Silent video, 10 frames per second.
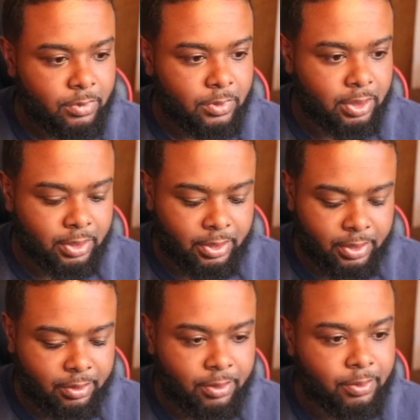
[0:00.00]
and
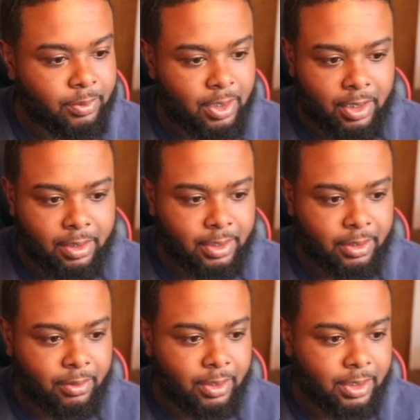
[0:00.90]
just do const
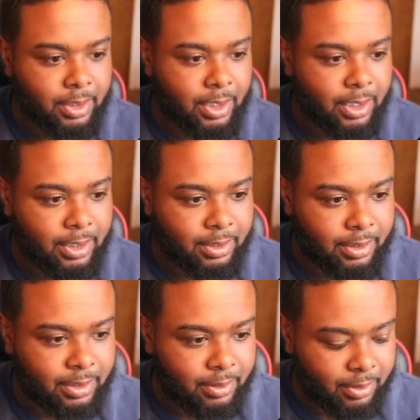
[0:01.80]
arrow like that. Actually,
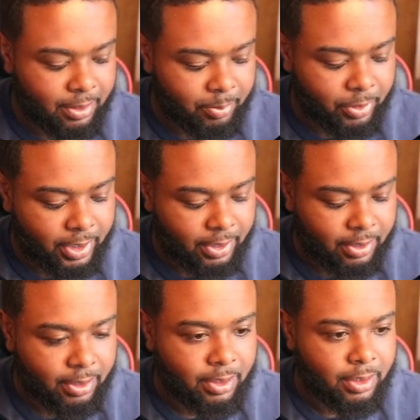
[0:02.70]
let's uppercase
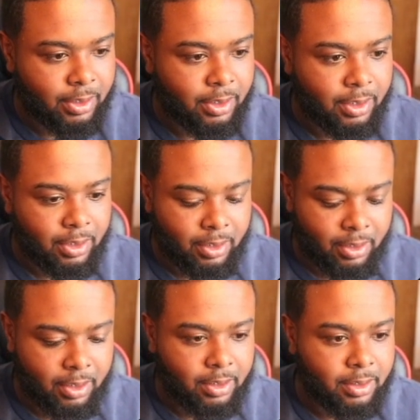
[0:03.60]
it
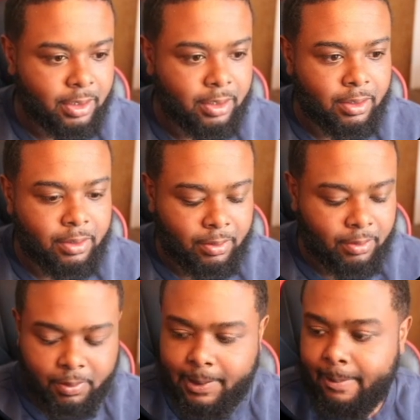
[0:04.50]
bounce arrow.
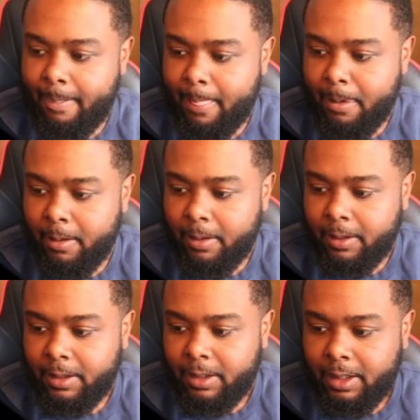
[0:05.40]

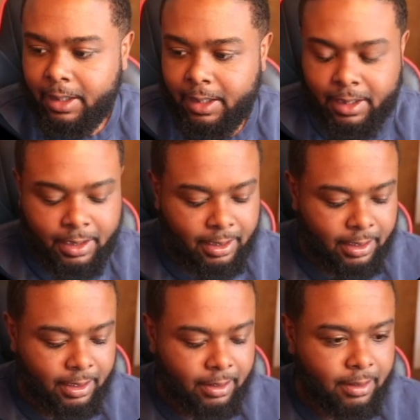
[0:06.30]
And in
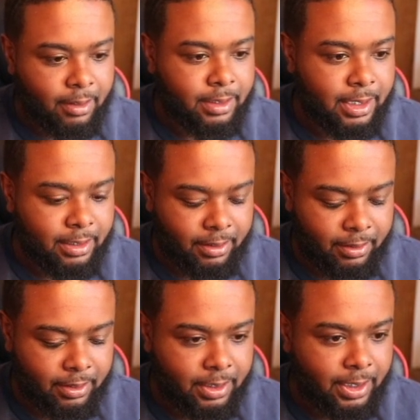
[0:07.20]
here is actually
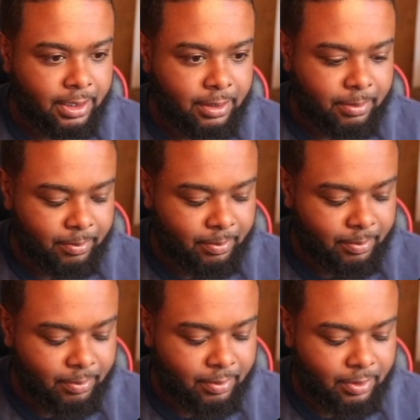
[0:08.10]
going to take some
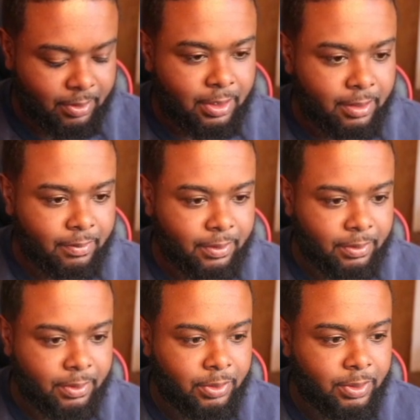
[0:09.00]
stuff. So we're
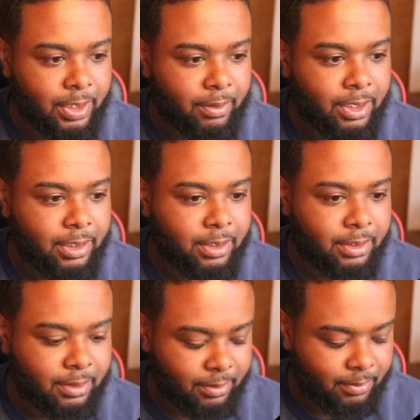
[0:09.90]
going to do direction.